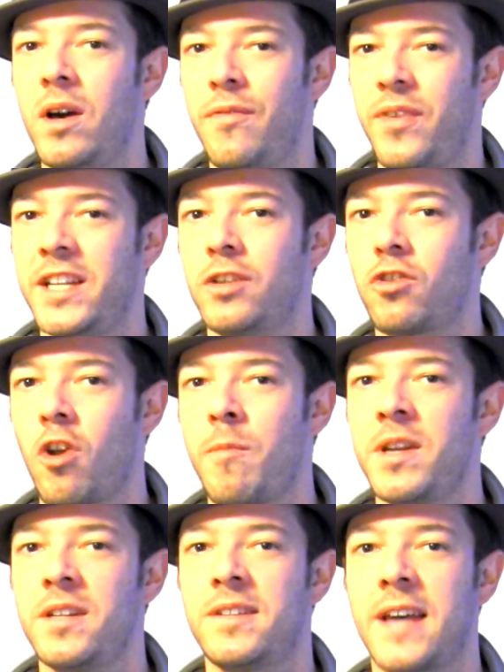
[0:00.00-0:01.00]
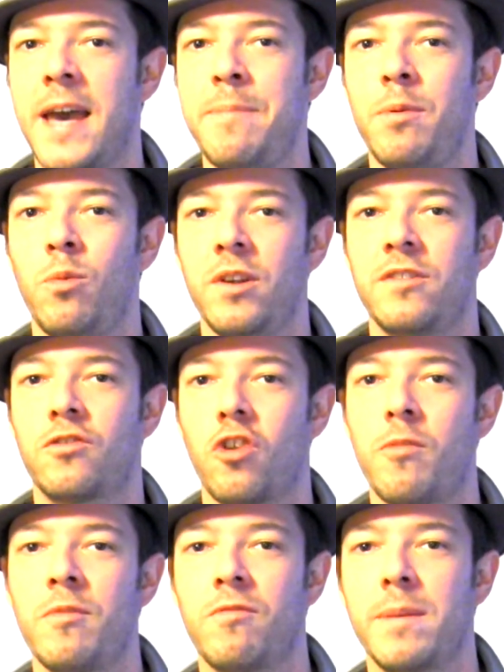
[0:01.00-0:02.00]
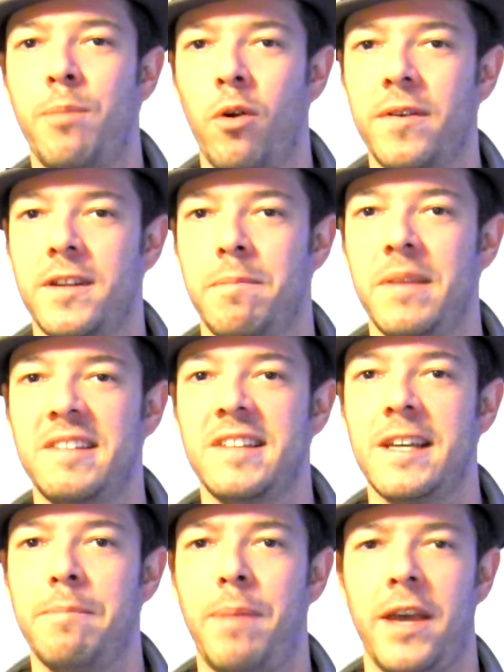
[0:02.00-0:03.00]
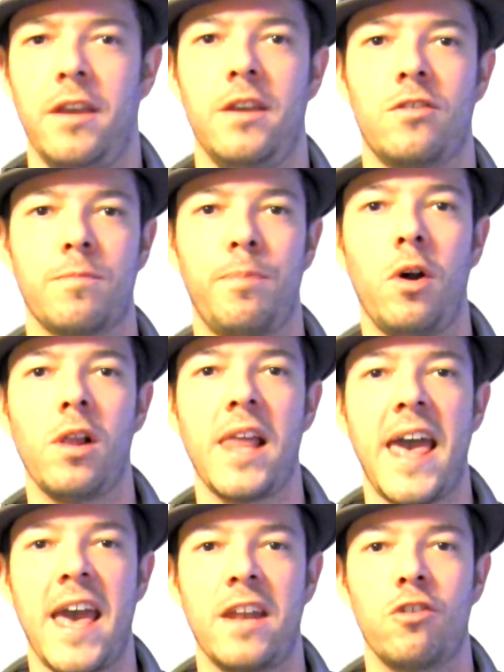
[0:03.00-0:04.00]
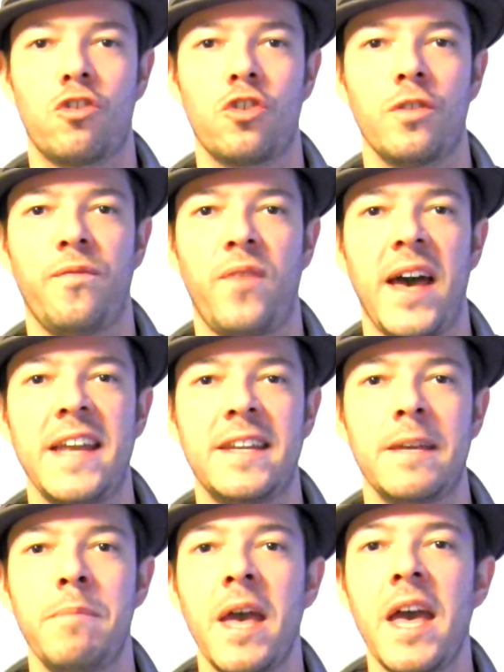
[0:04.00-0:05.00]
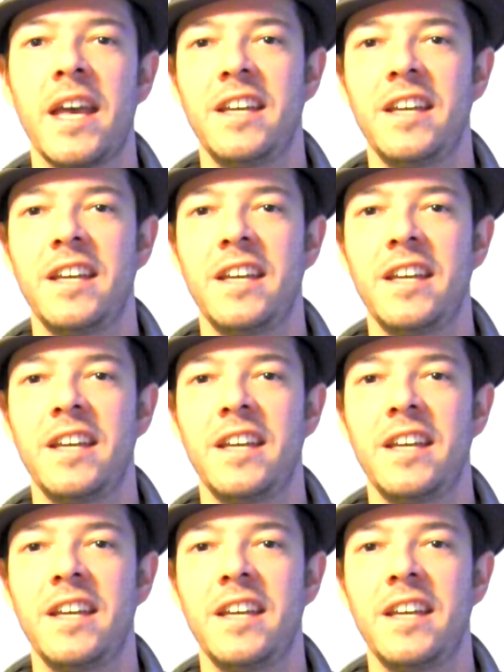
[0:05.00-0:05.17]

A funny German type was German reported missing by Interpol and should find him.